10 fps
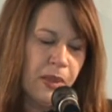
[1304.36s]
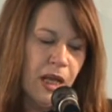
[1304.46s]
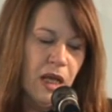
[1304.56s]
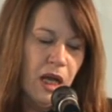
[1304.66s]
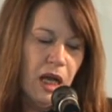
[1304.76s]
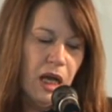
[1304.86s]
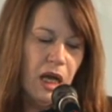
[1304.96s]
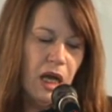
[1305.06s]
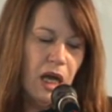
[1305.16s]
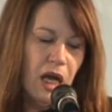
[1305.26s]

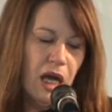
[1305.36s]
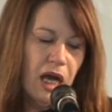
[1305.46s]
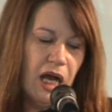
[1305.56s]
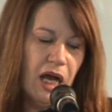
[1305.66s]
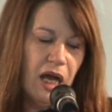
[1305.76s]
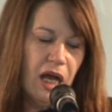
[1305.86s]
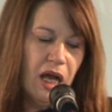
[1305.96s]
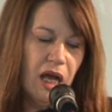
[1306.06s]
Nobody speaks.